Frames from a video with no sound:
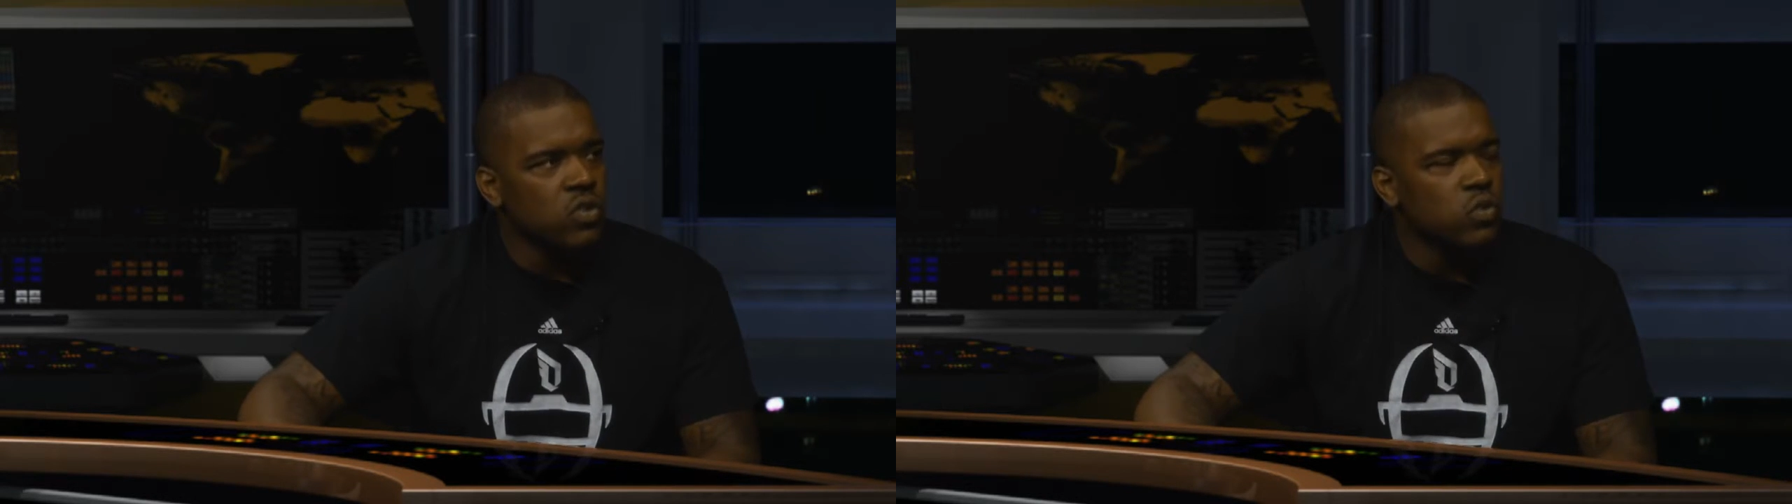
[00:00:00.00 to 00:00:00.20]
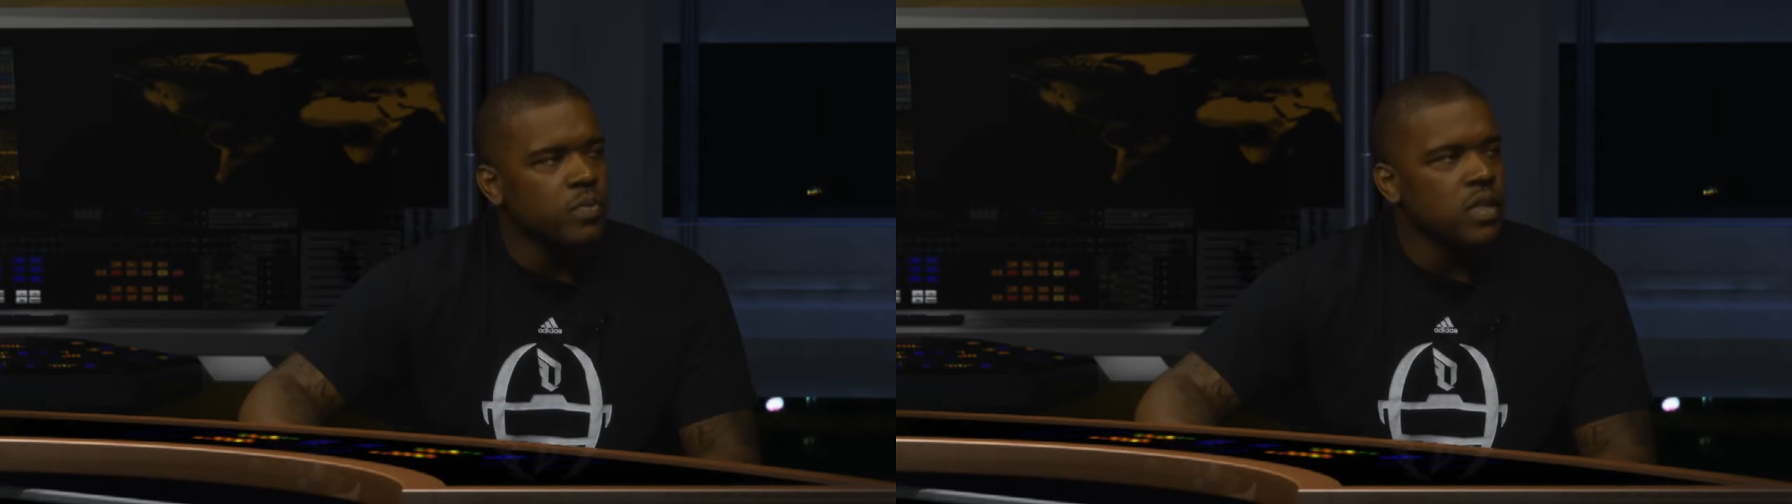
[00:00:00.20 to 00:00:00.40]

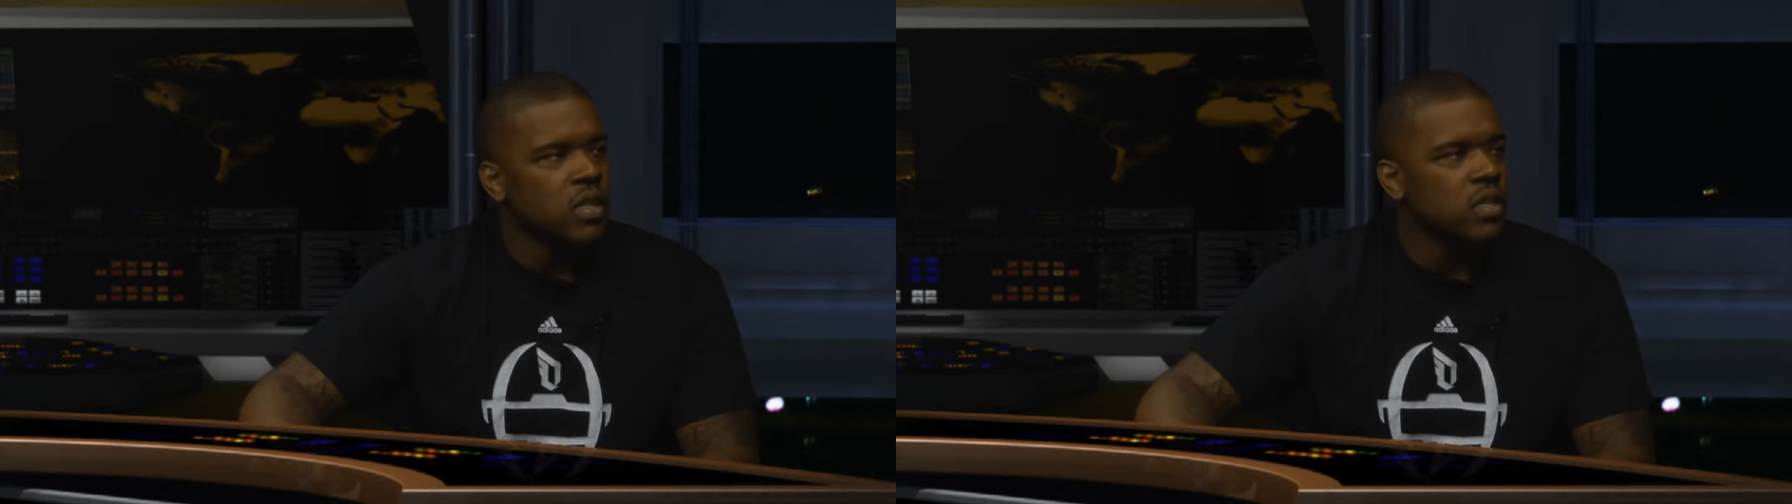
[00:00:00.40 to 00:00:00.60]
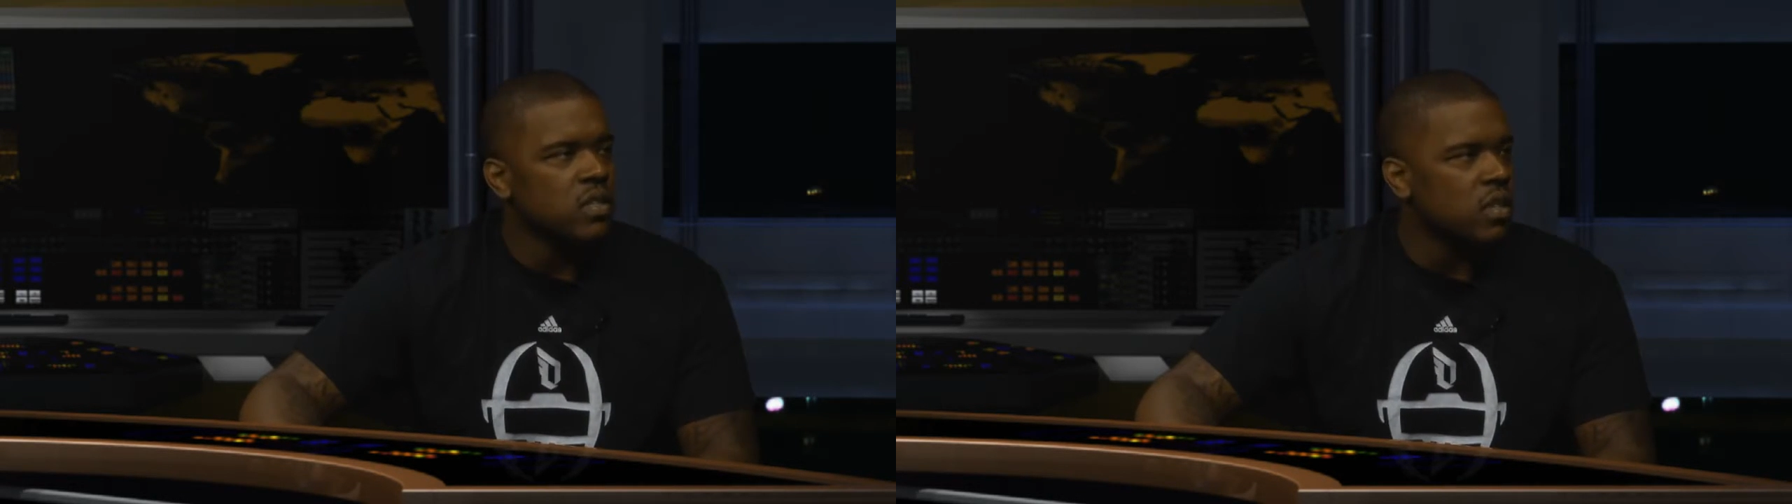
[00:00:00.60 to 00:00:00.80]
to me
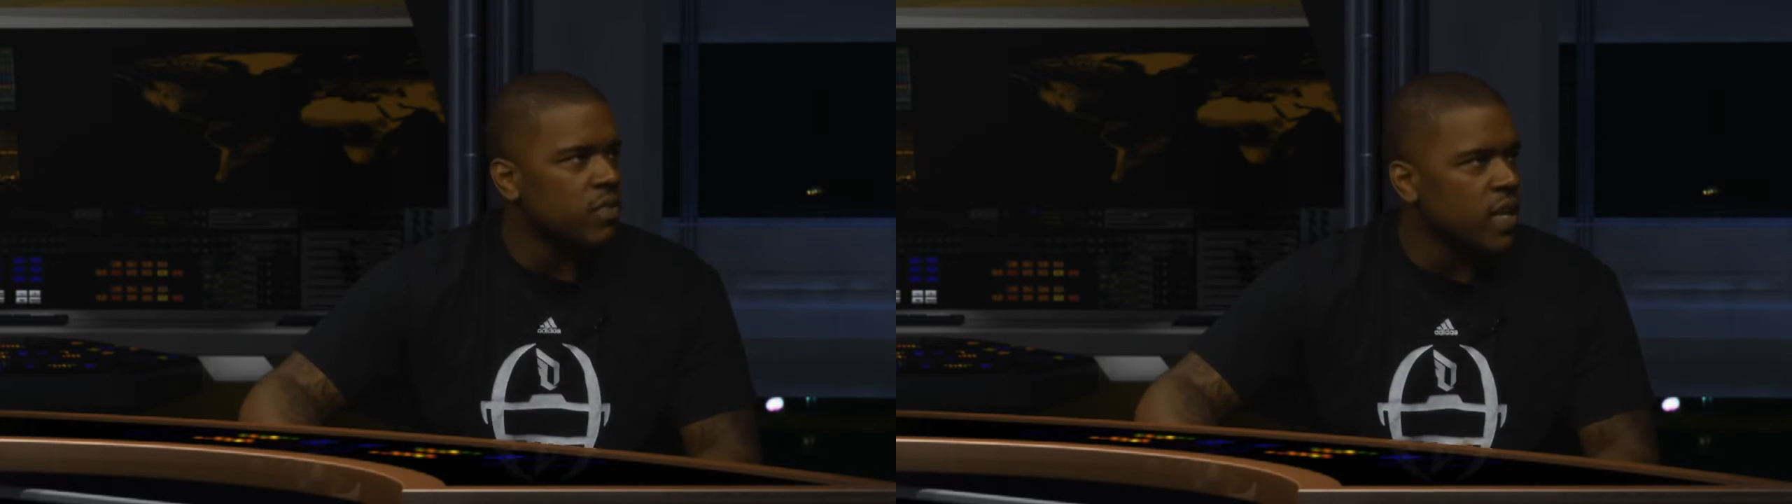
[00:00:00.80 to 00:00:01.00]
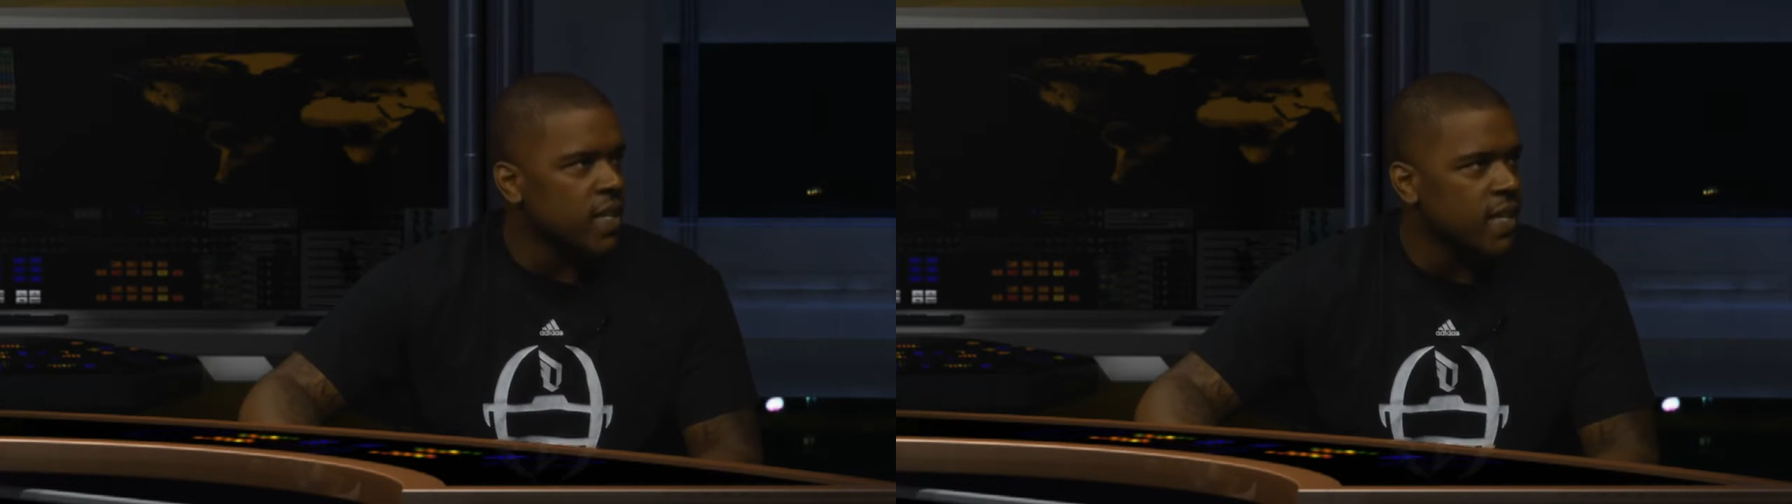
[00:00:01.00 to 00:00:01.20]
and
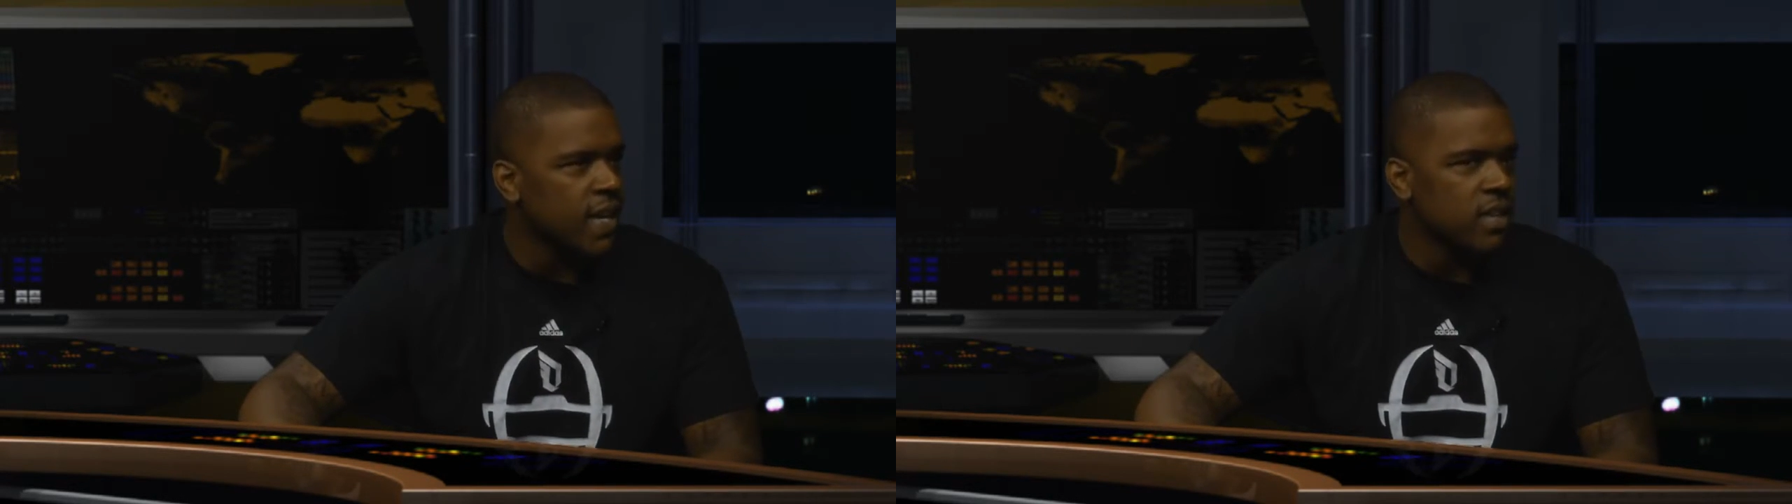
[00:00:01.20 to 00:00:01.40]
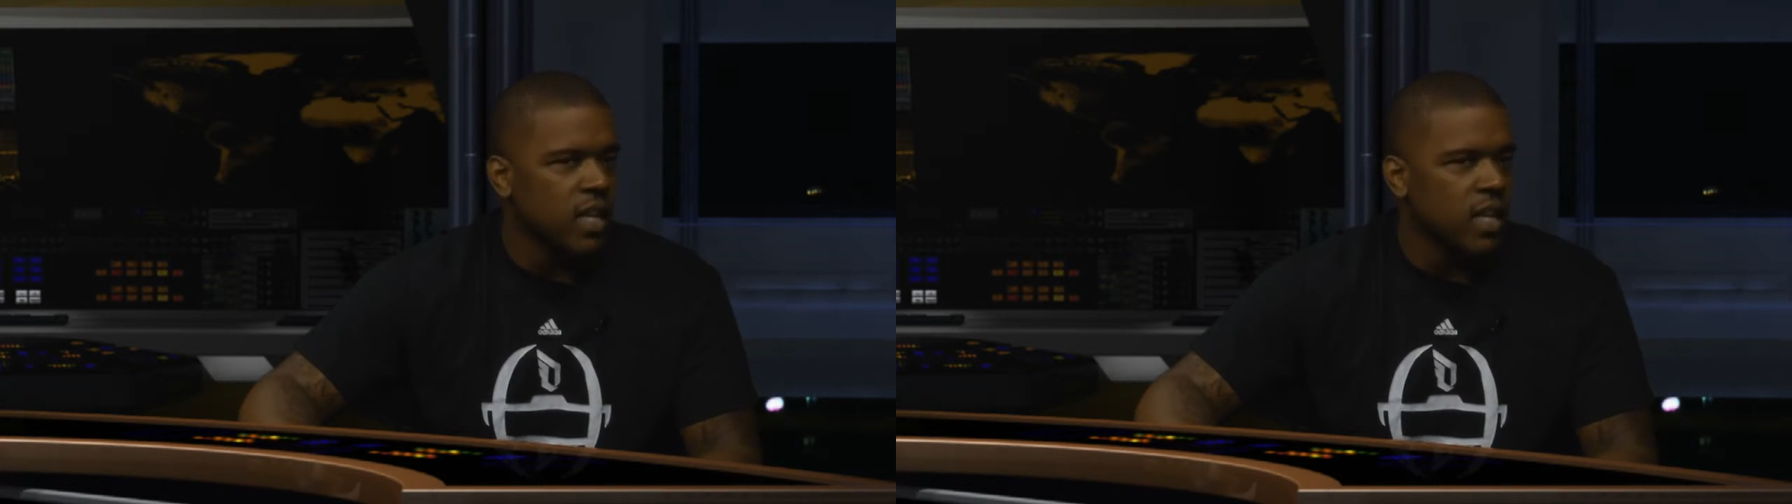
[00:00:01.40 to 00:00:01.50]
stuff like that.